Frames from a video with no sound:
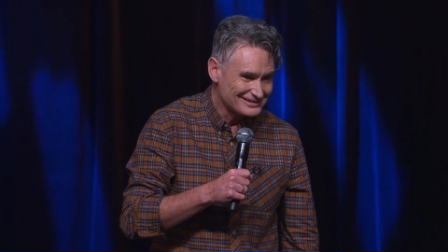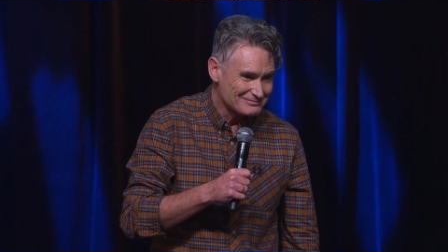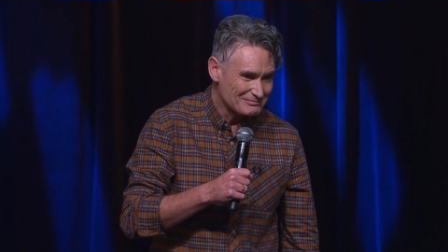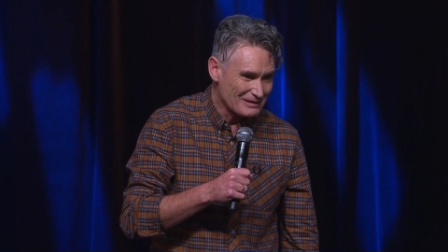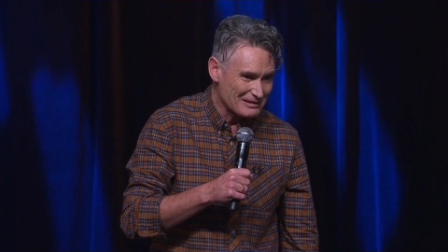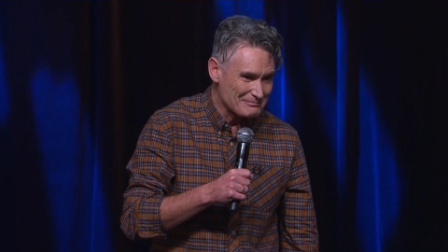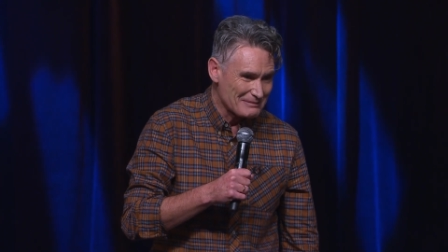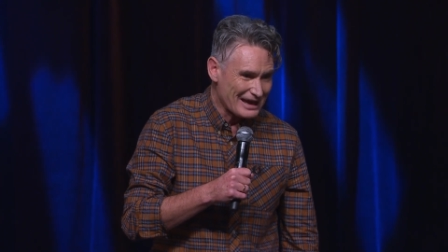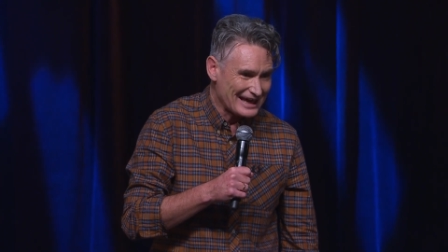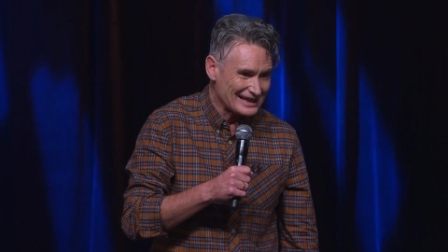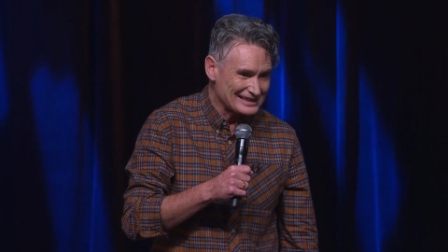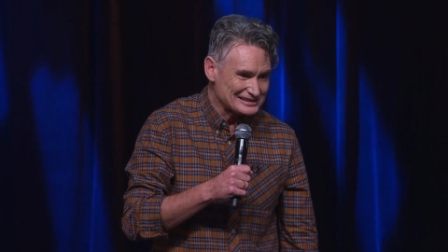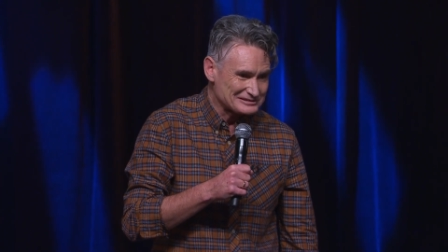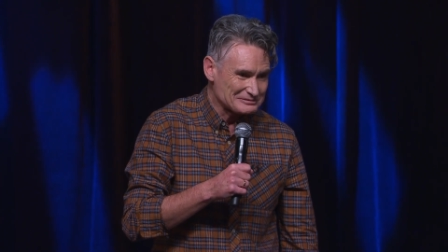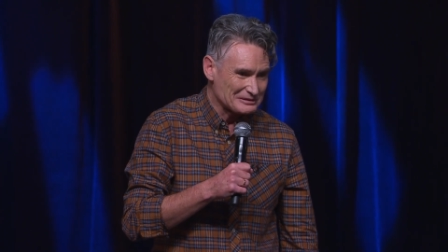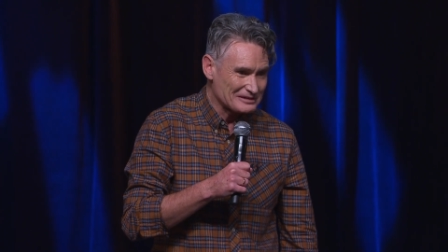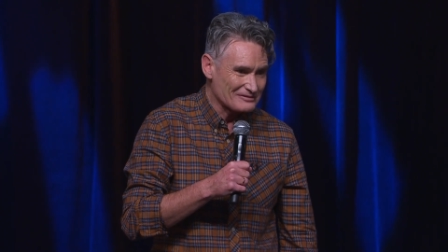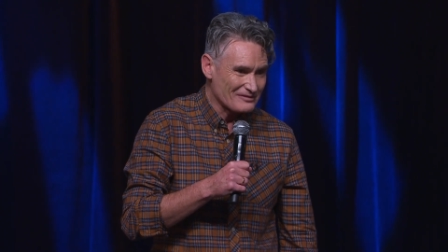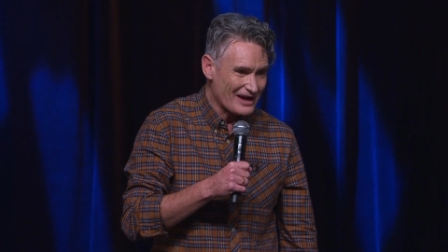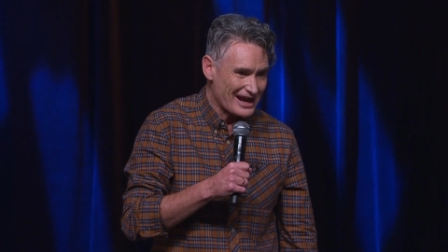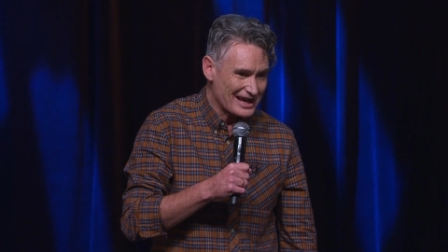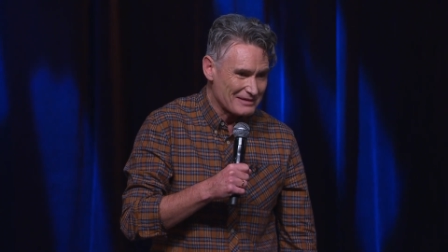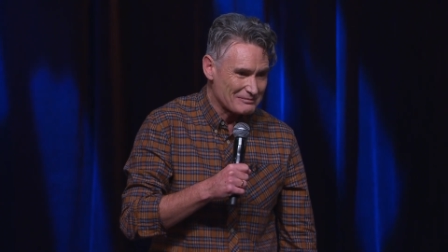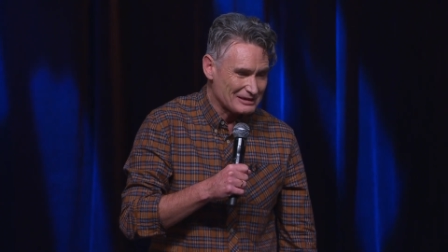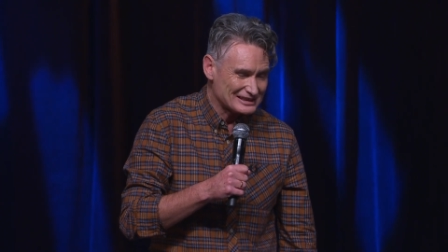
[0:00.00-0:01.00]
My
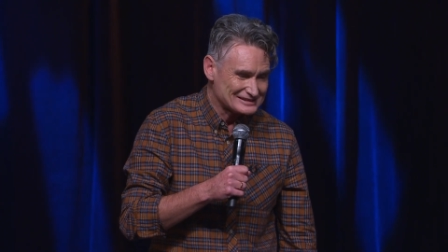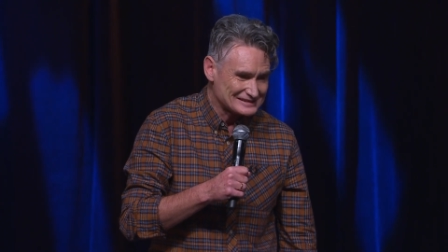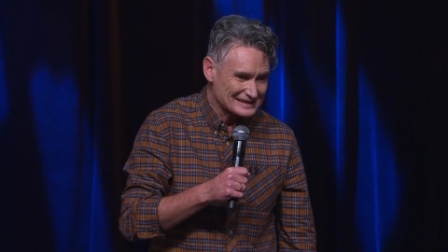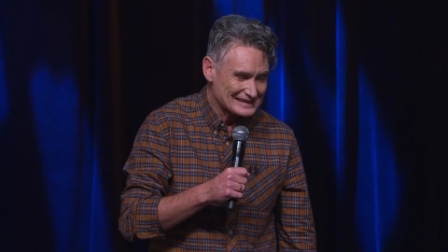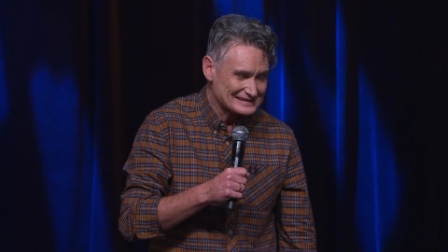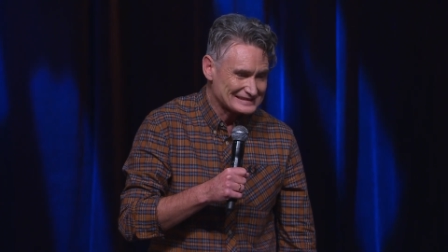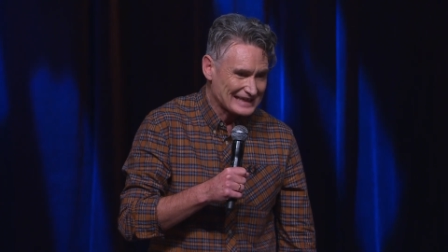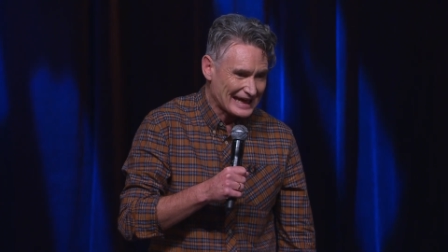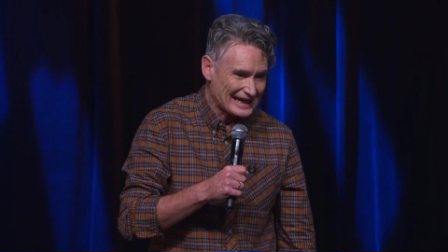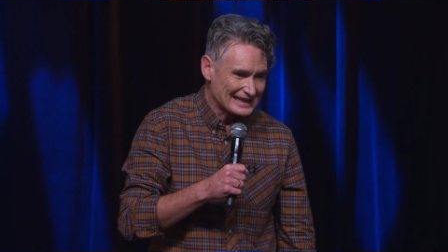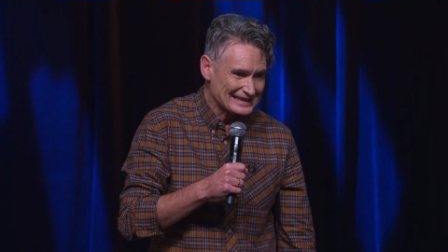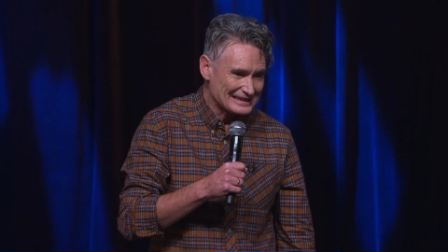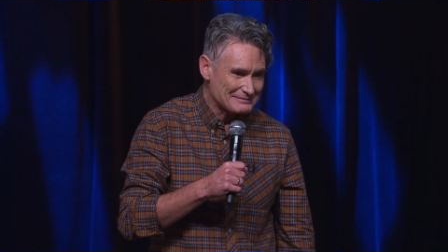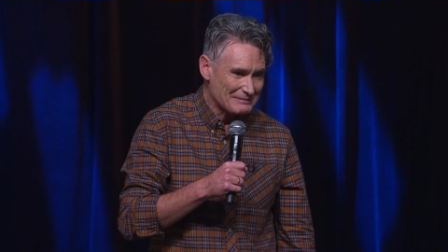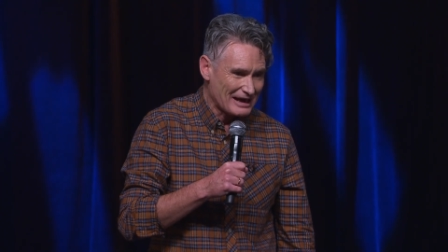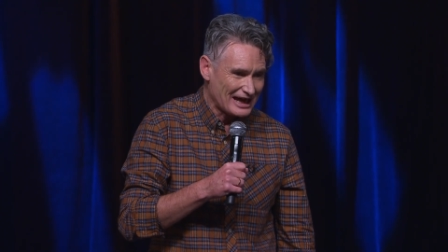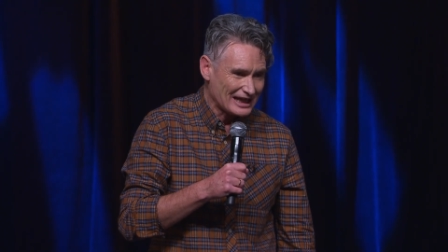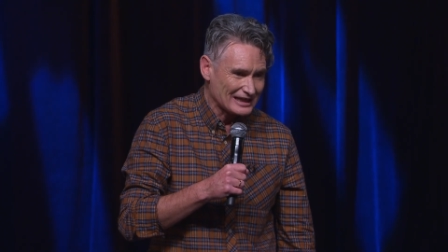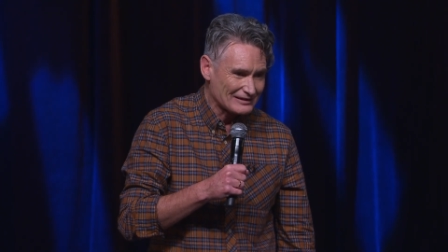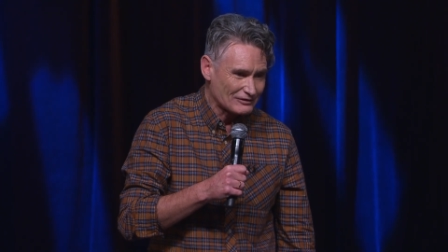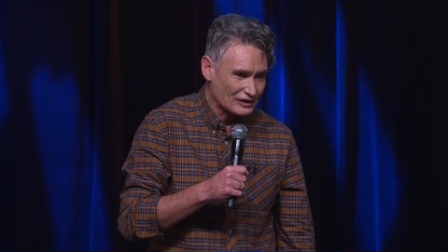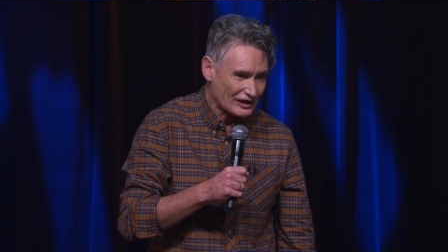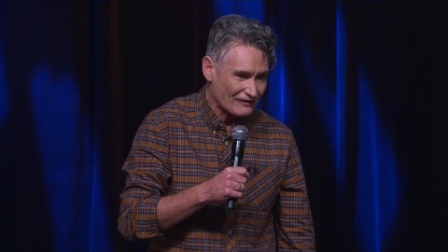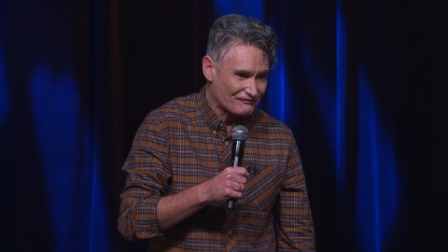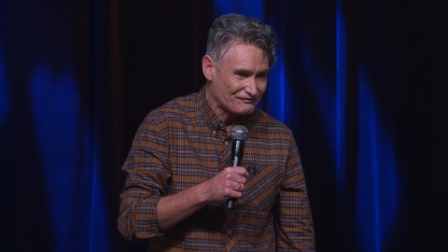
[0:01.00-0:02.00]
management rang me into the Daily Mail.
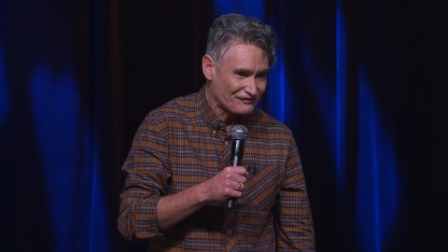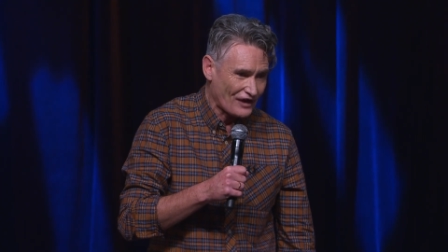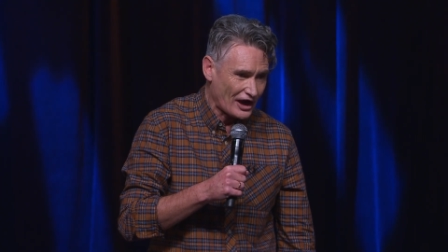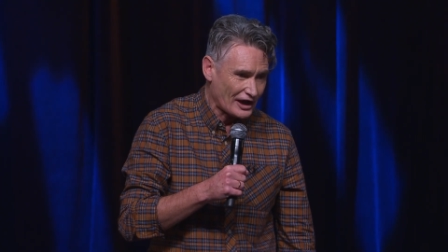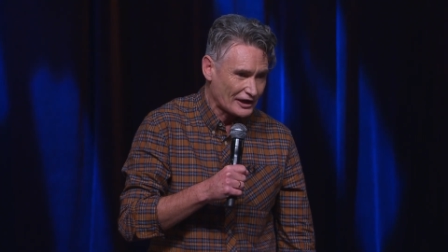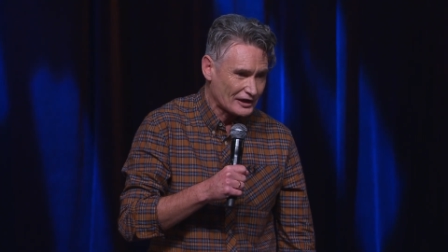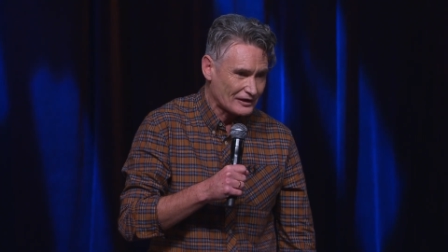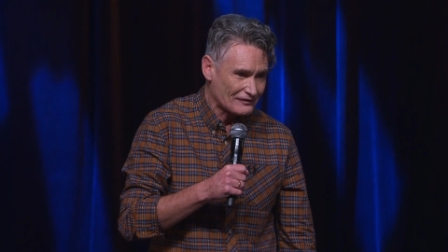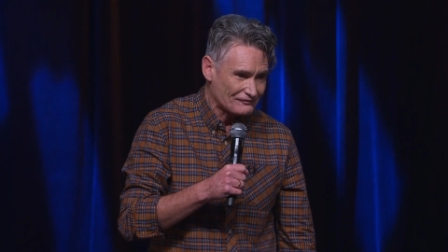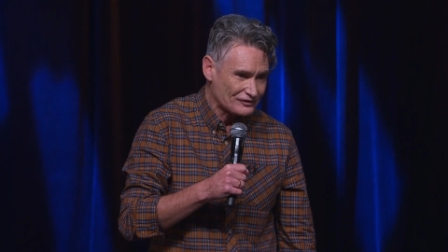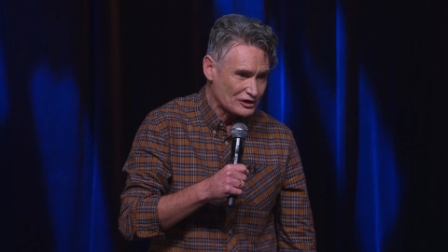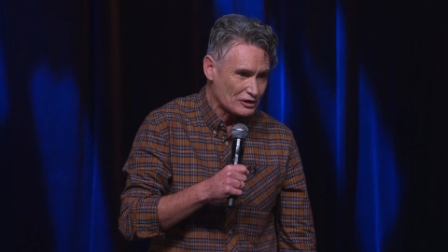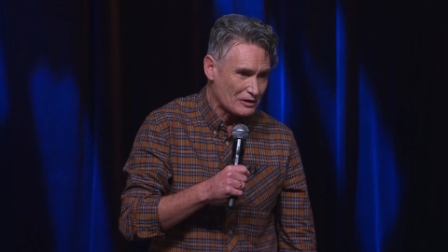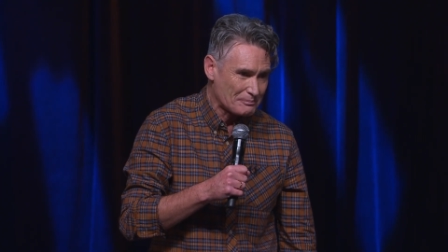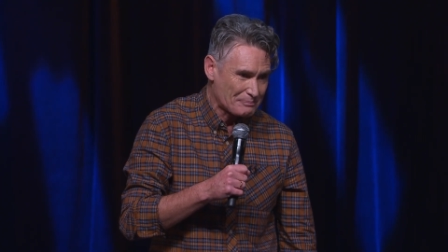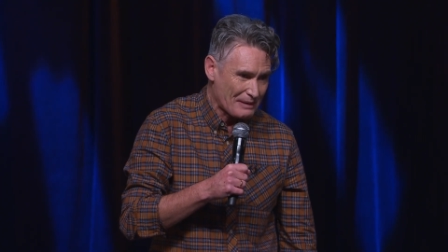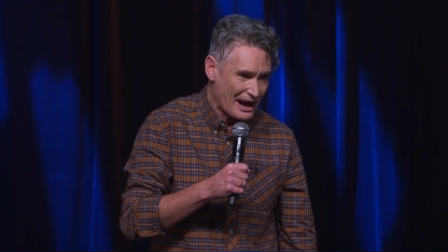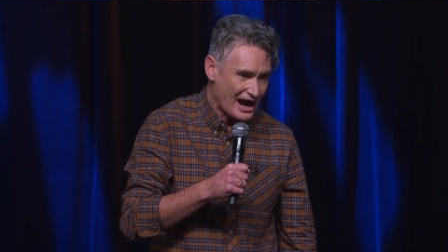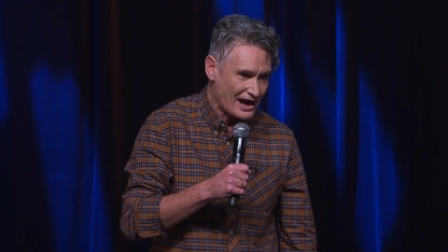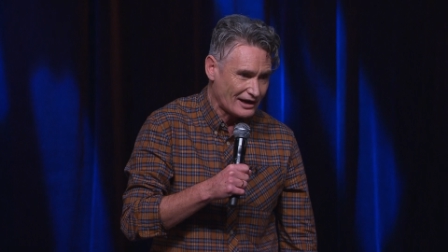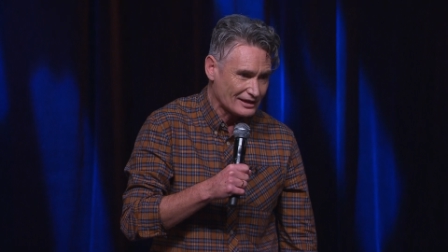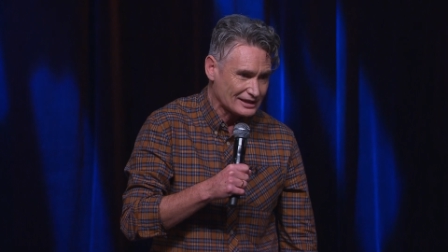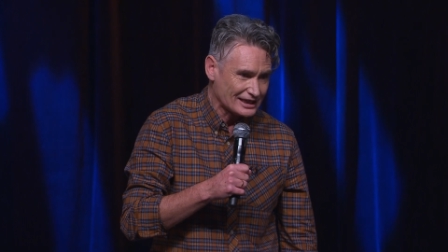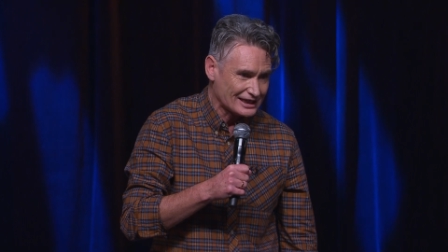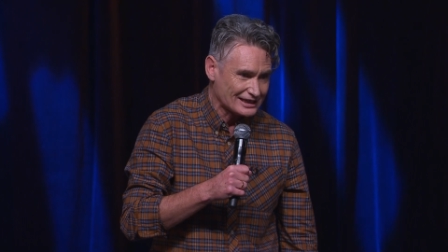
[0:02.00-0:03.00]
I have got a photo of you
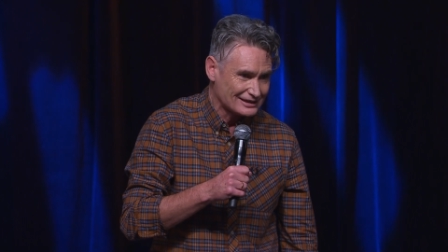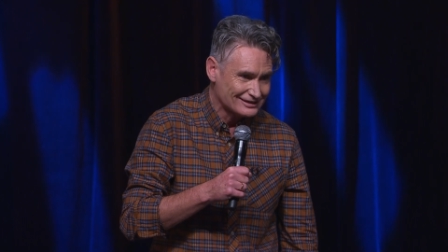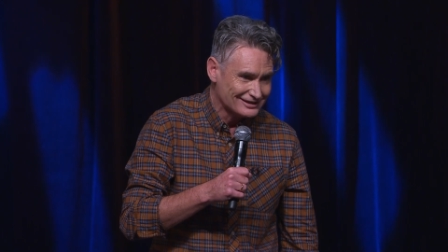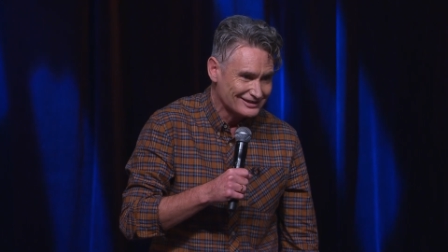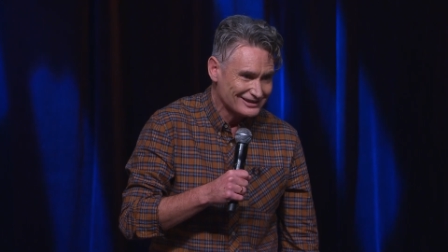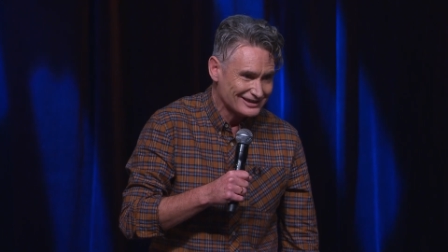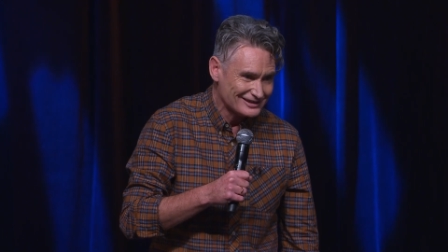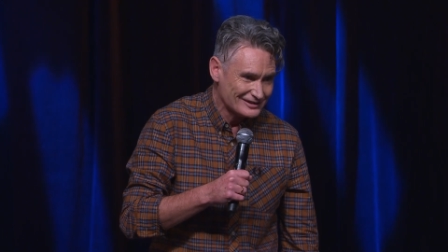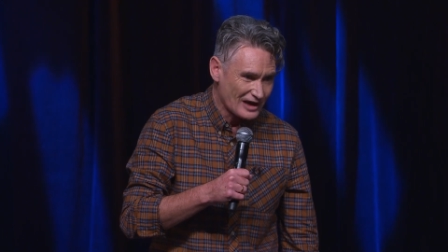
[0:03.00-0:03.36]
apparently